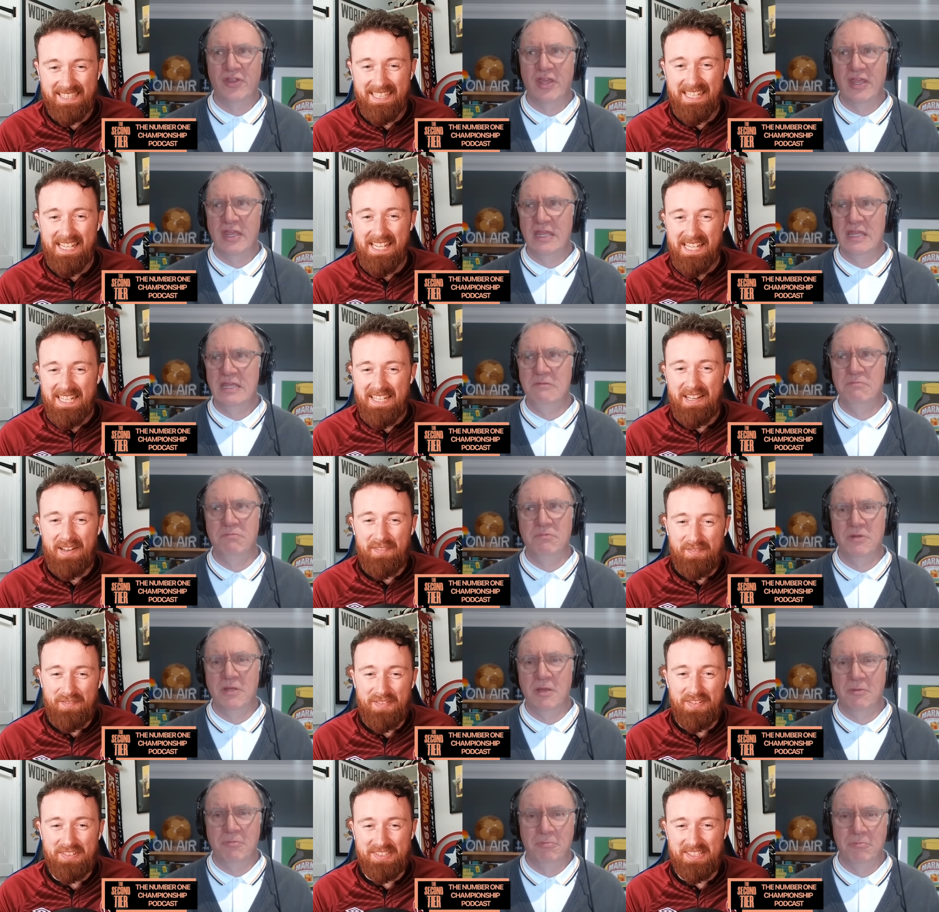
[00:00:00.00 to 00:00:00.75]
Speaker 1: the.
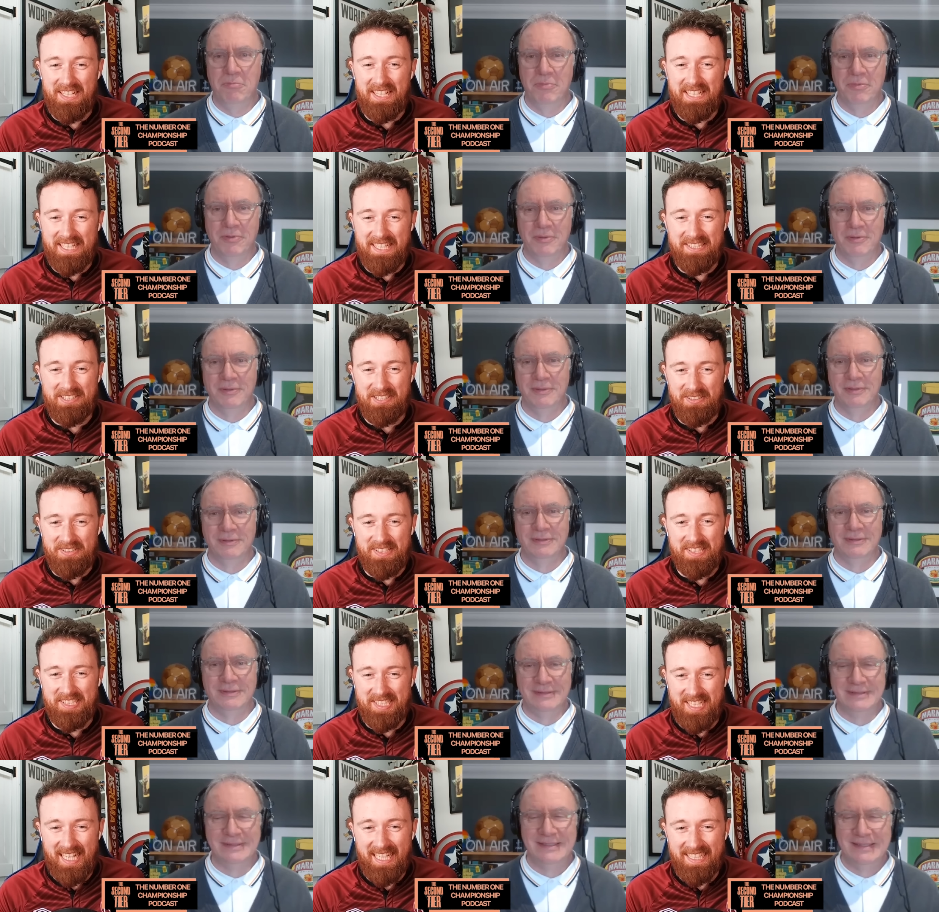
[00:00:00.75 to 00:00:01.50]
That feels like it's
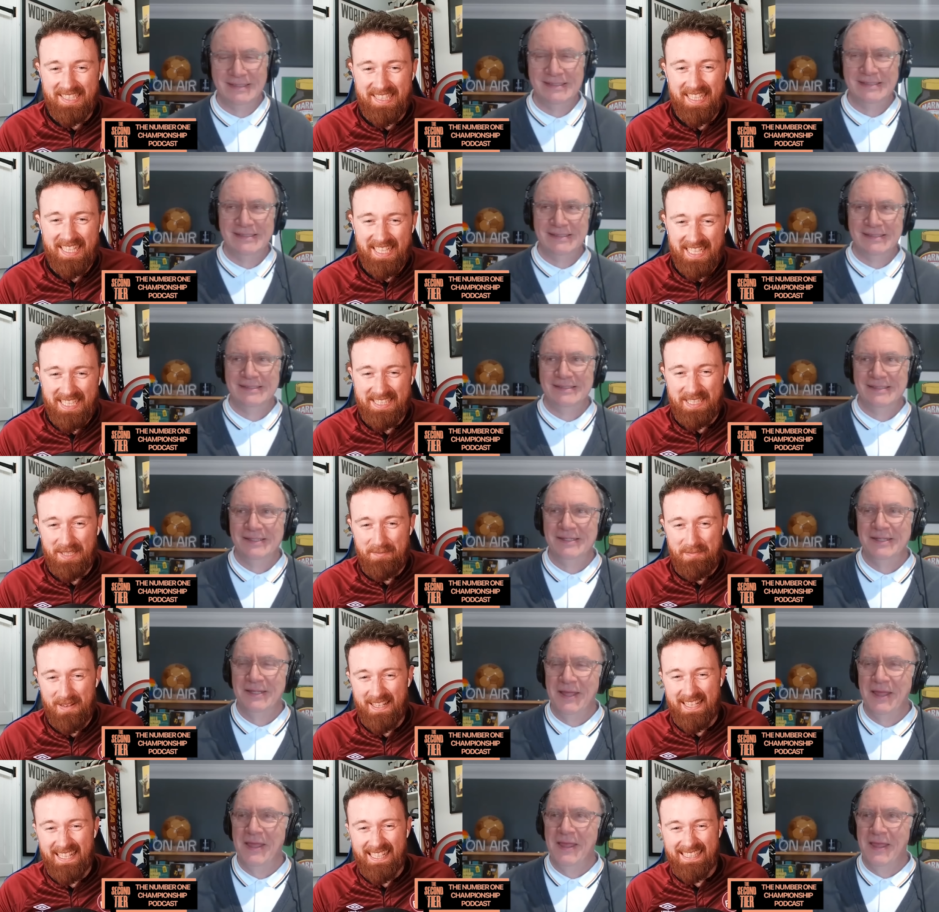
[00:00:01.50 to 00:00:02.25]
understating it a
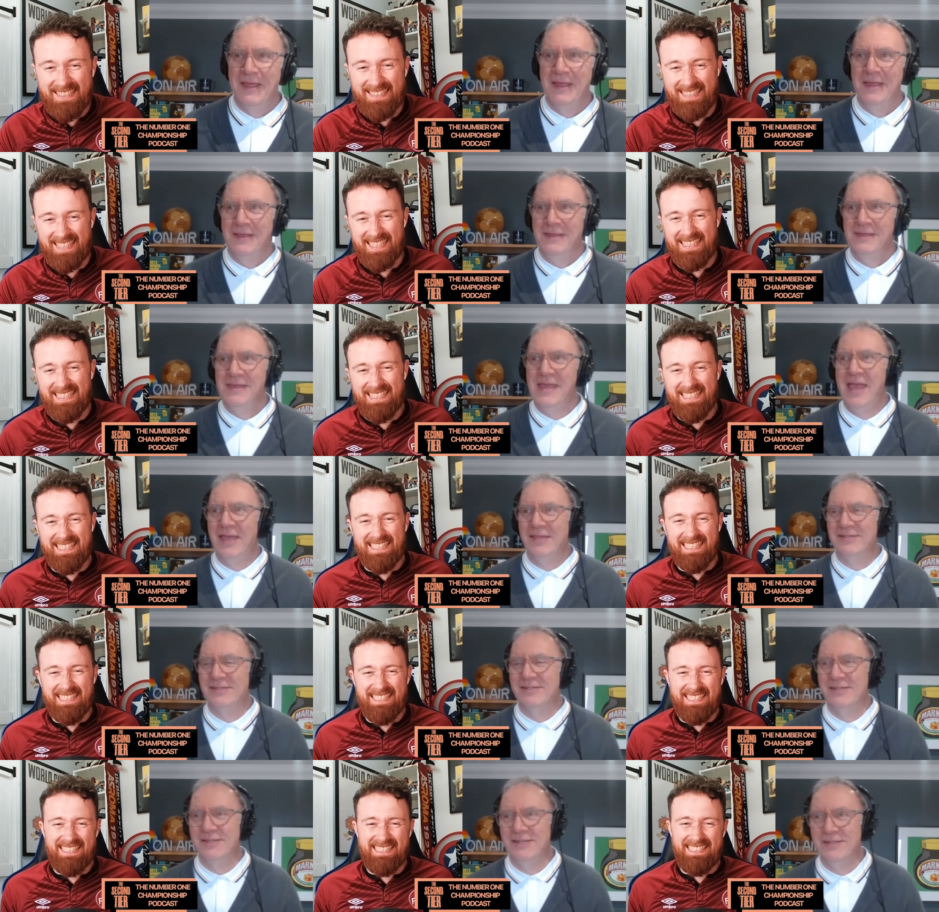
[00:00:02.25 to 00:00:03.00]
bit.
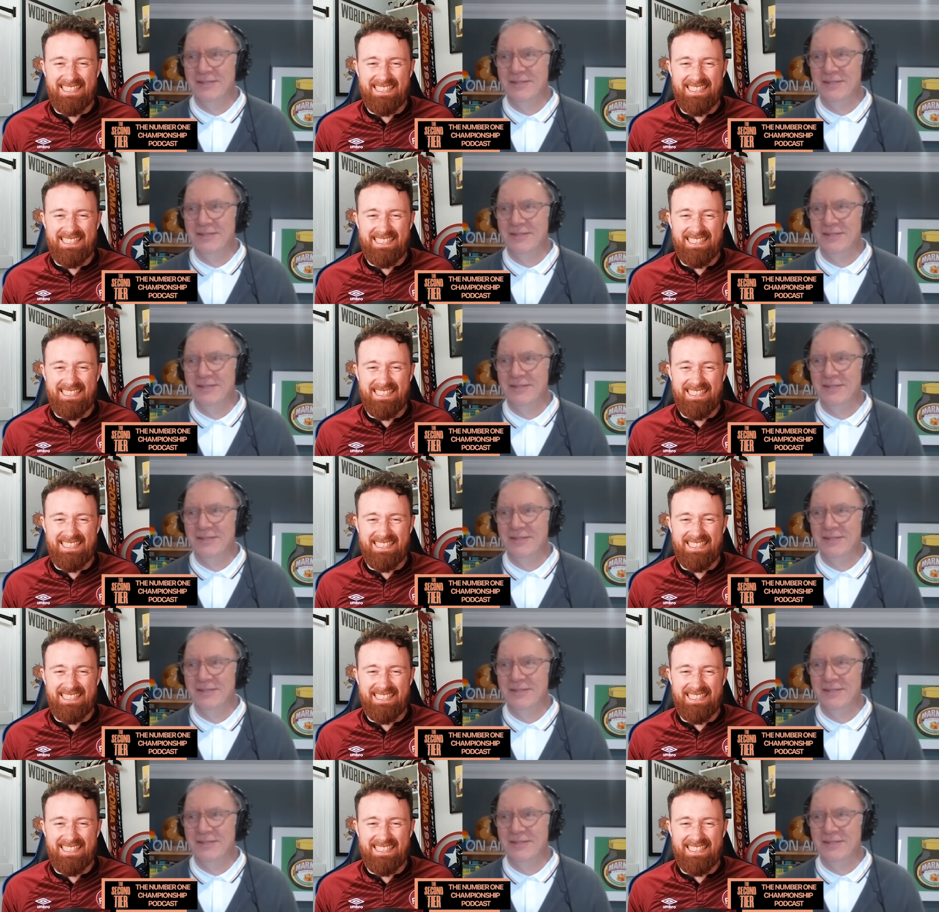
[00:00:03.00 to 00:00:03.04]
yes,